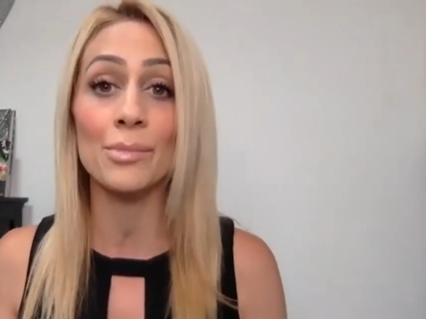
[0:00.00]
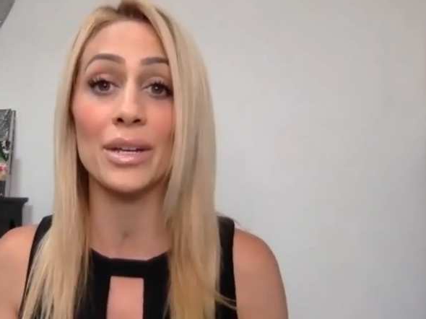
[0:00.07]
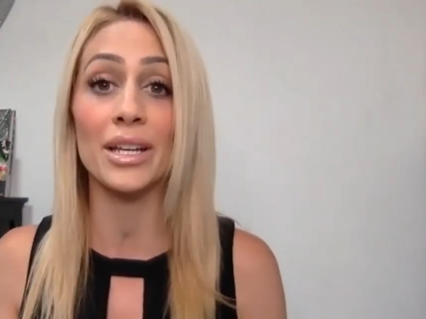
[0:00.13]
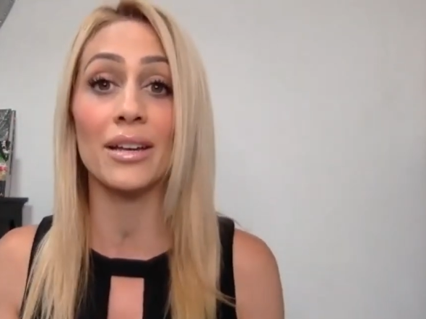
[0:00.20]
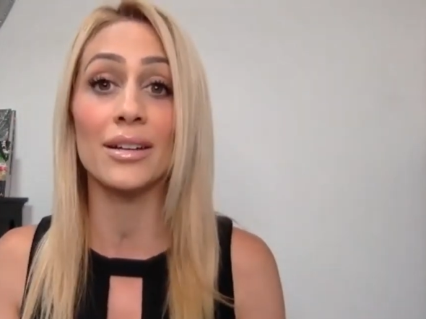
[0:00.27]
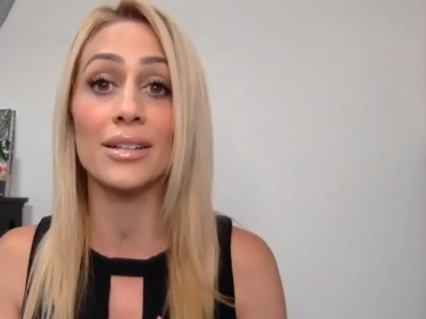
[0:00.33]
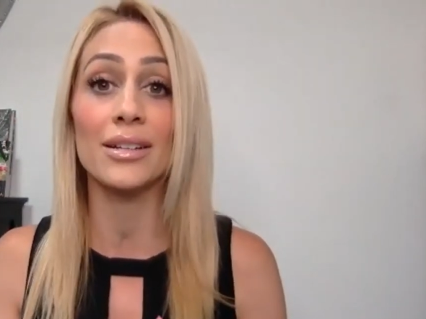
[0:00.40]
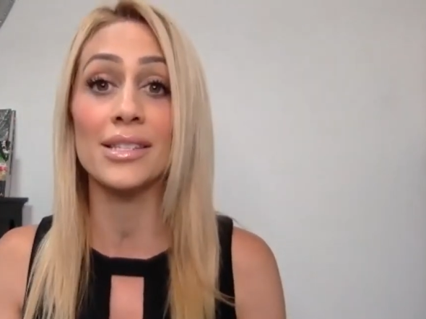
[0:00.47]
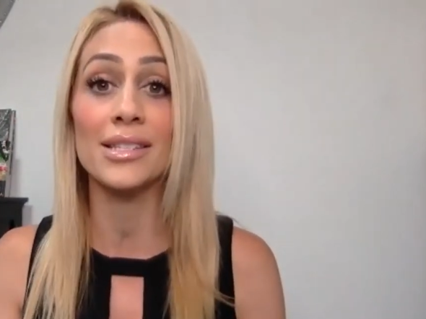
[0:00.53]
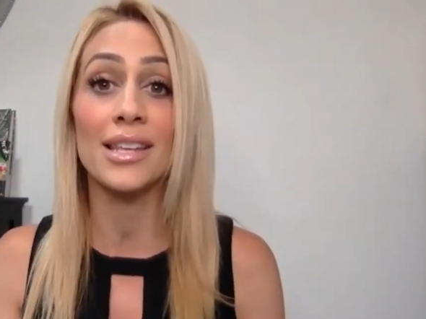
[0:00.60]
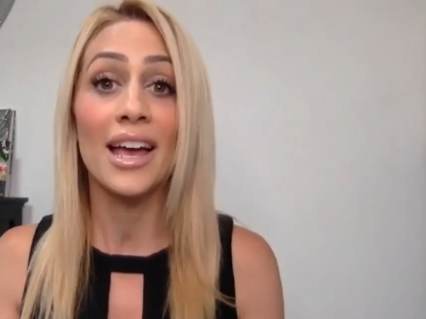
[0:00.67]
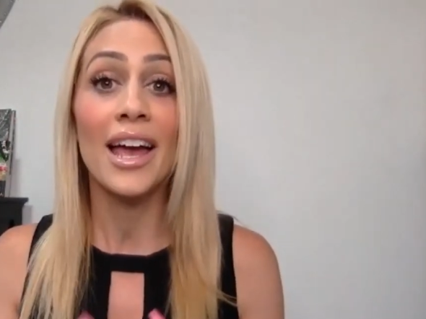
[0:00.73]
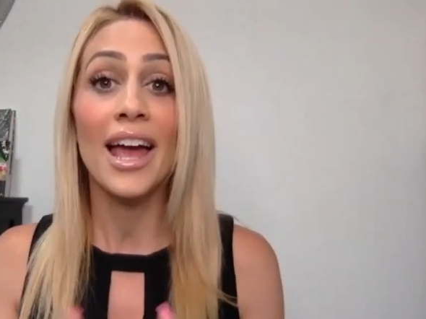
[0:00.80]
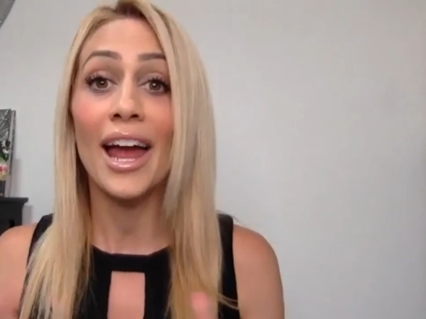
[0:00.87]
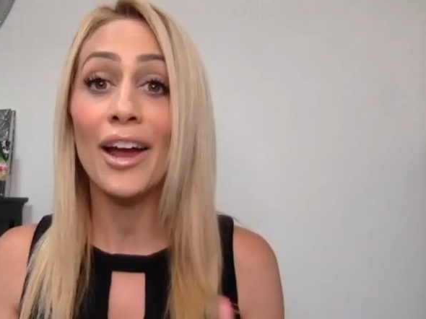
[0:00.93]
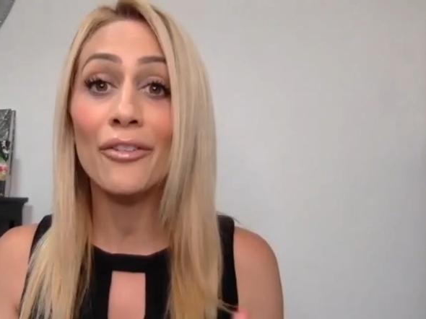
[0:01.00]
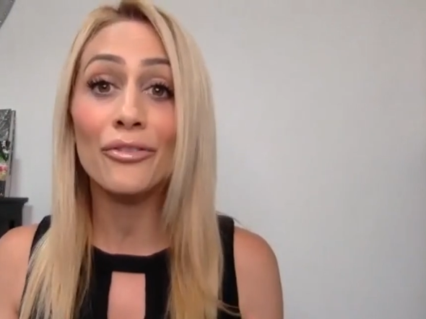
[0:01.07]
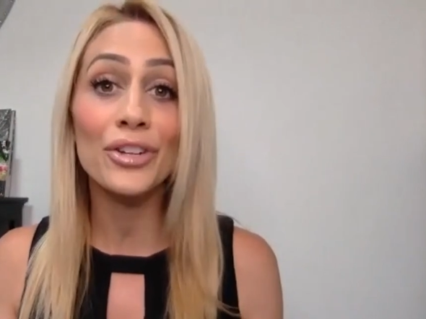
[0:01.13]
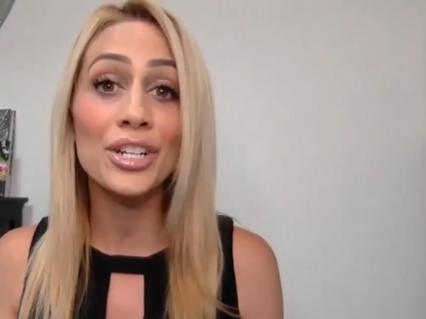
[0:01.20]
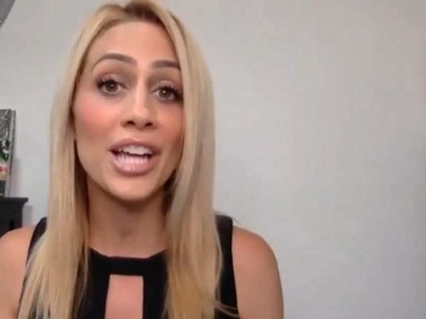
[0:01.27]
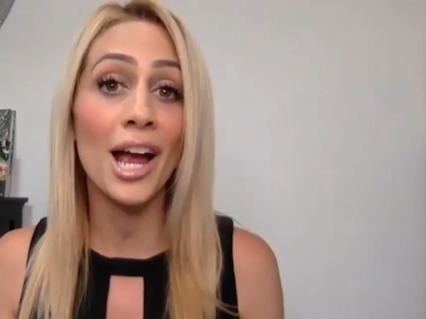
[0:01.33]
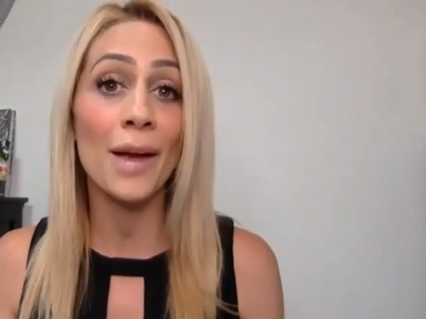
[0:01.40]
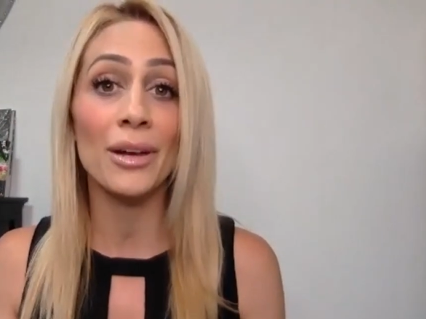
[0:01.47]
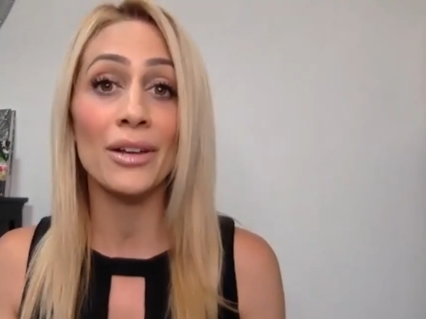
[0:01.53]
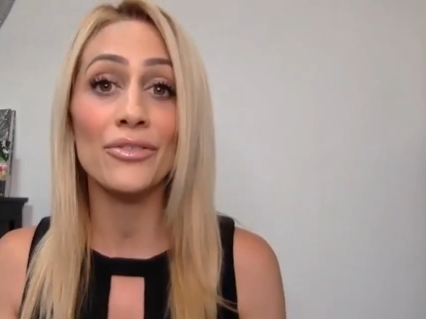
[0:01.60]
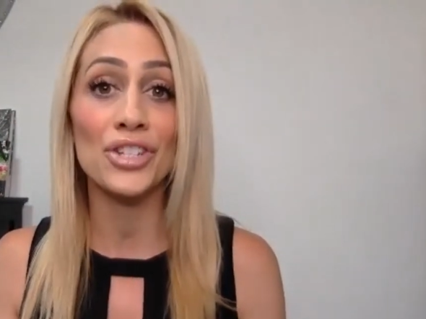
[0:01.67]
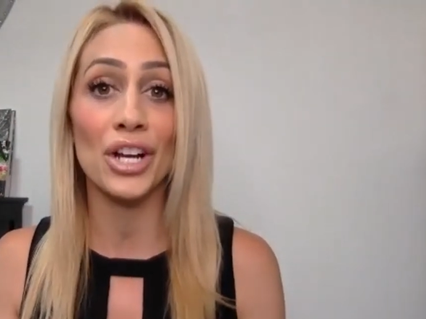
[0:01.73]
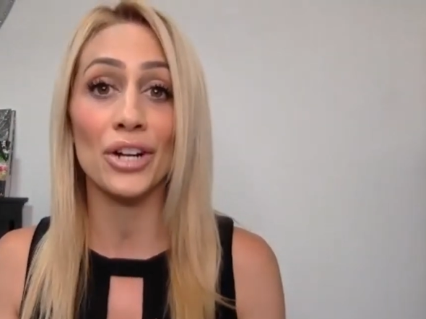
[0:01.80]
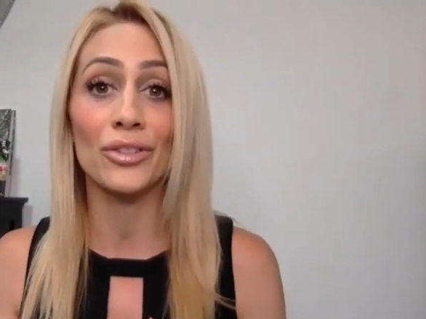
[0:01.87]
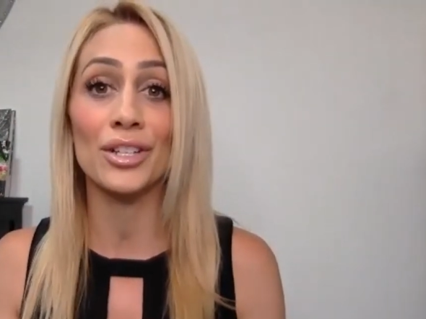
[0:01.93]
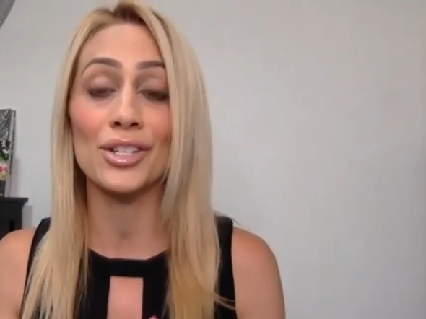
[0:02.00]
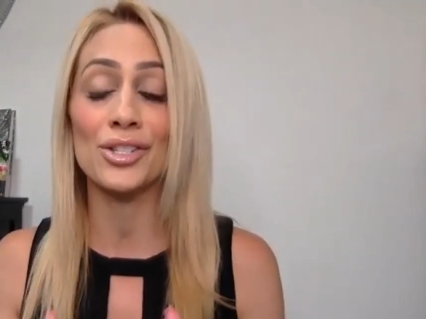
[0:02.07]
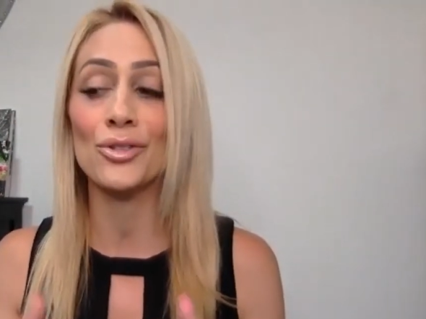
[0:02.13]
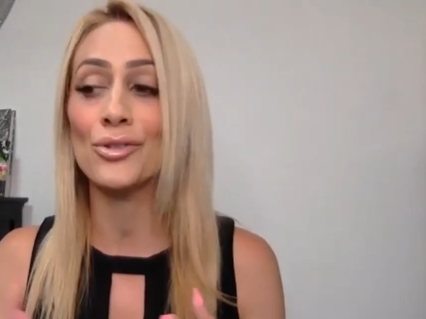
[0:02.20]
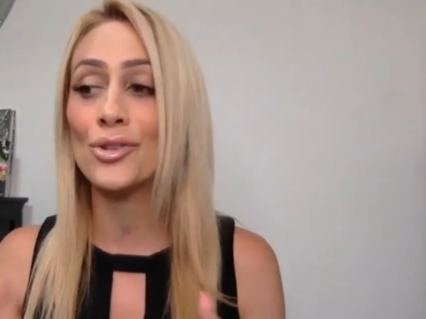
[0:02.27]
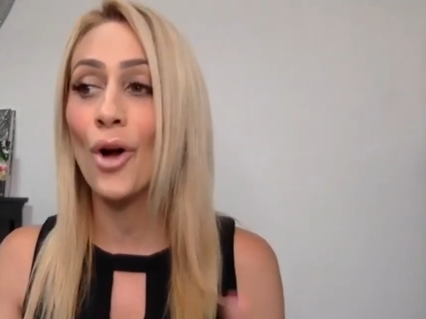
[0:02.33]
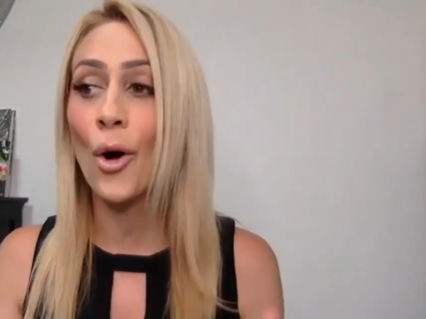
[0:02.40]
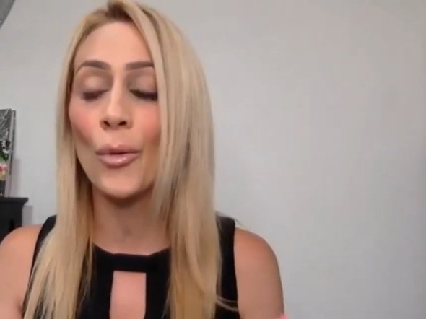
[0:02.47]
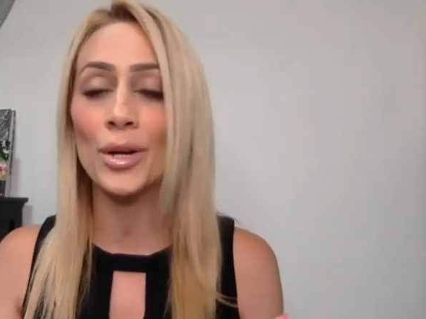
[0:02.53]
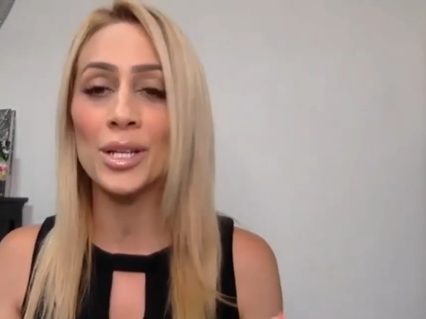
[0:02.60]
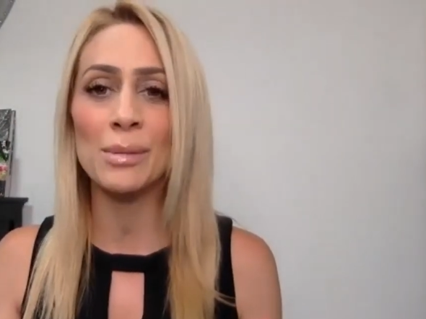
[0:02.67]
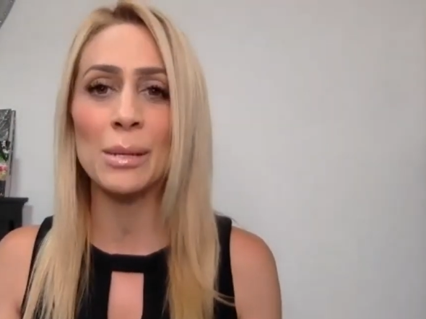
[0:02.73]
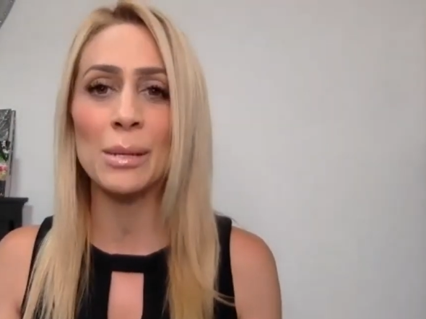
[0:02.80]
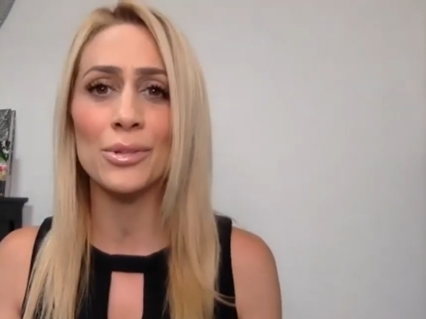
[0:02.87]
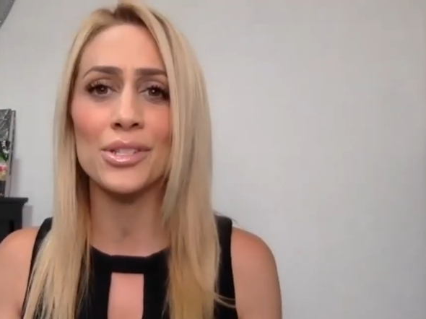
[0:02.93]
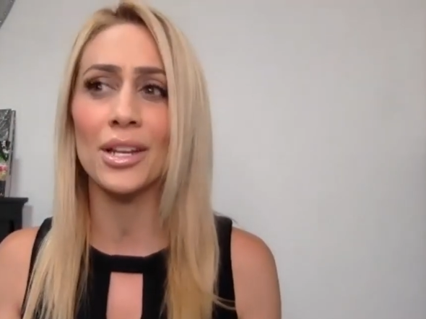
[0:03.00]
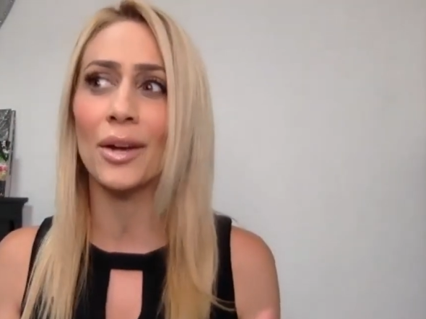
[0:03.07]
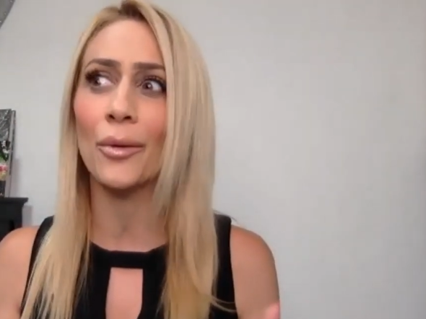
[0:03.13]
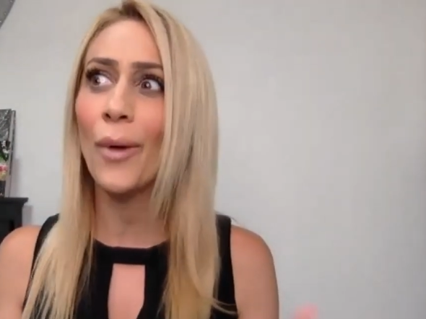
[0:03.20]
because every time I've shared this, there's always people saying,